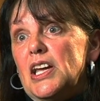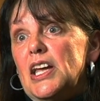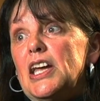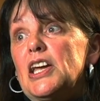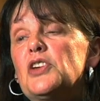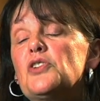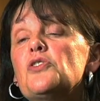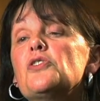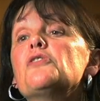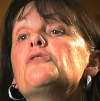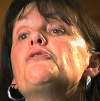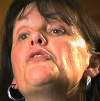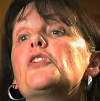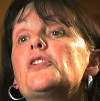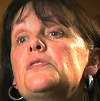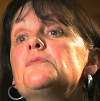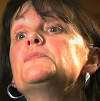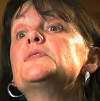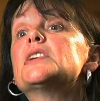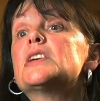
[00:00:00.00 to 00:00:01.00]
in order
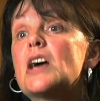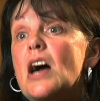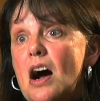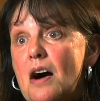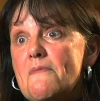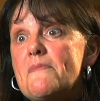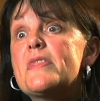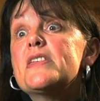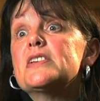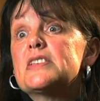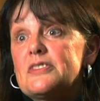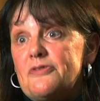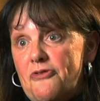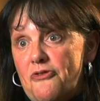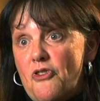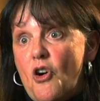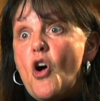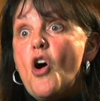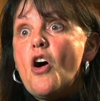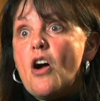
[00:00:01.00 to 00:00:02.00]
for them to come this
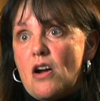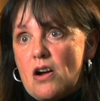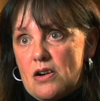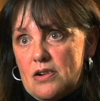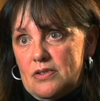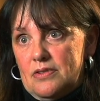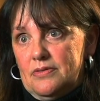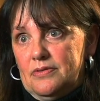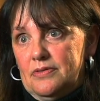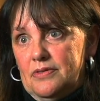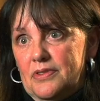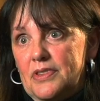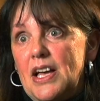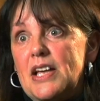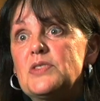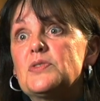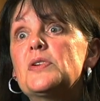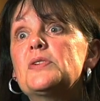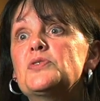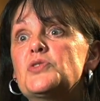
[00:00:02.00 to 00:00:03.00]
far,
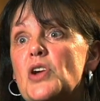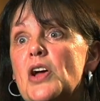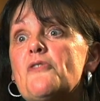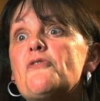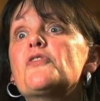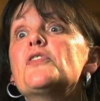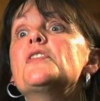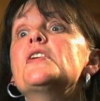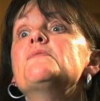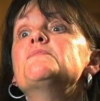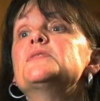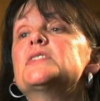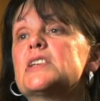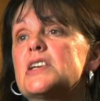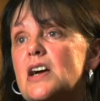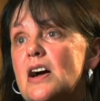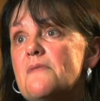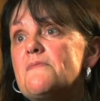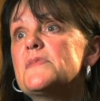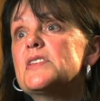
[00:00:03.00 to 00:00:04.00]
that's what I'm trying, for them to
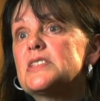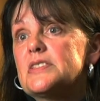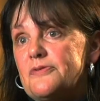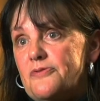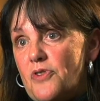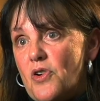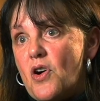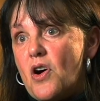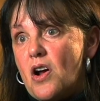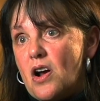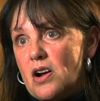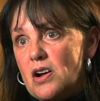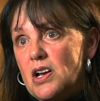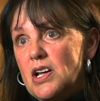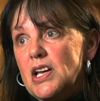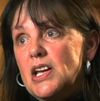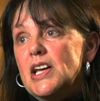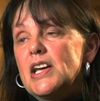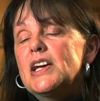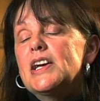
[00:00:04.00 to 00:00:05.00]
come this far,
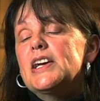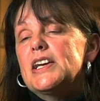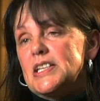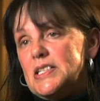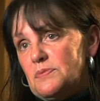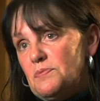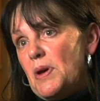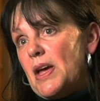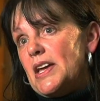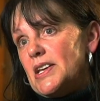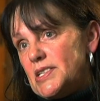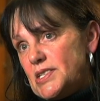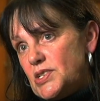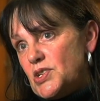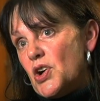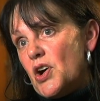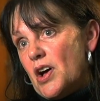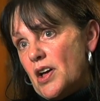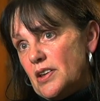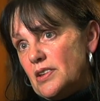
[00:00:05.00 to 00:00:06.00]
is
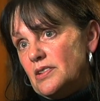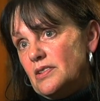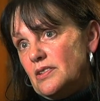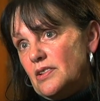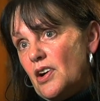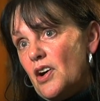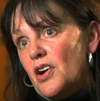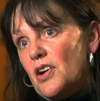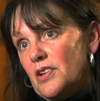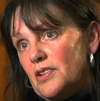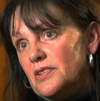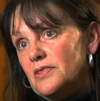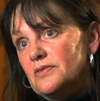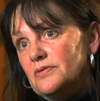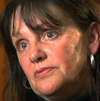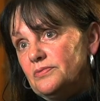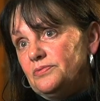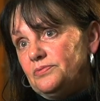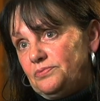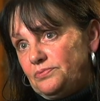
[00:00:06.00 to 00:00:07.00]
based
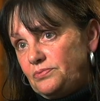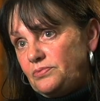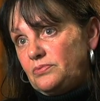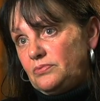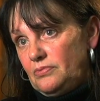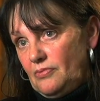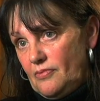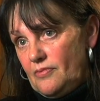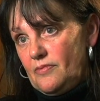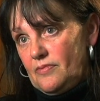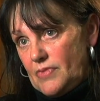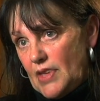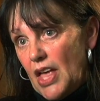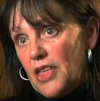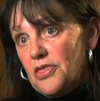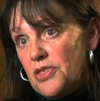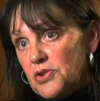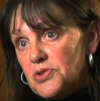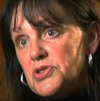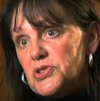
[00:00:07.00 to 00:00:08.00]
on
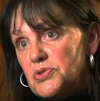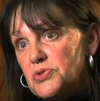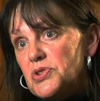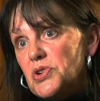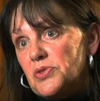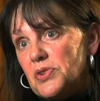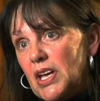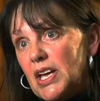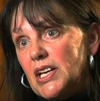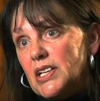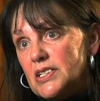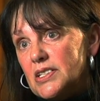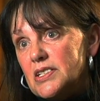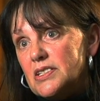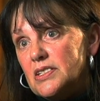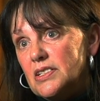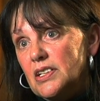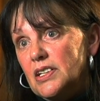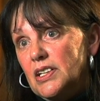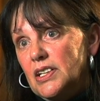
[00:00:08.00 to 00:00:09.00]
those who
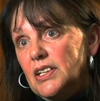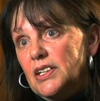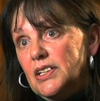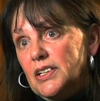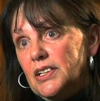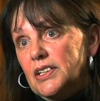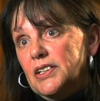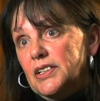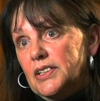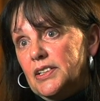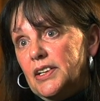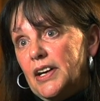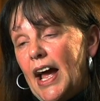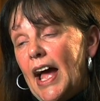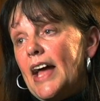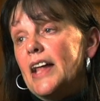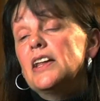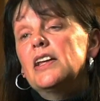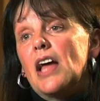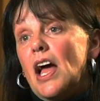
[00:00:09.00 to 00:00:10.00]
donate.
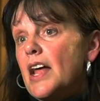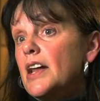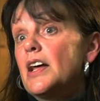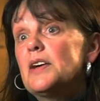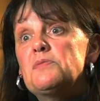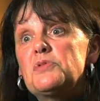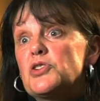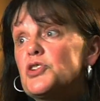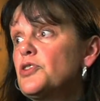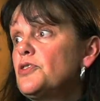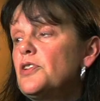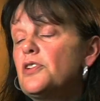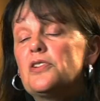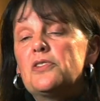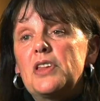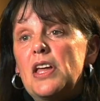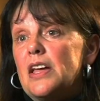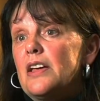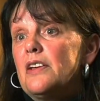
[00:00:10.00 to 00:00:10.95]
And I'm sure they're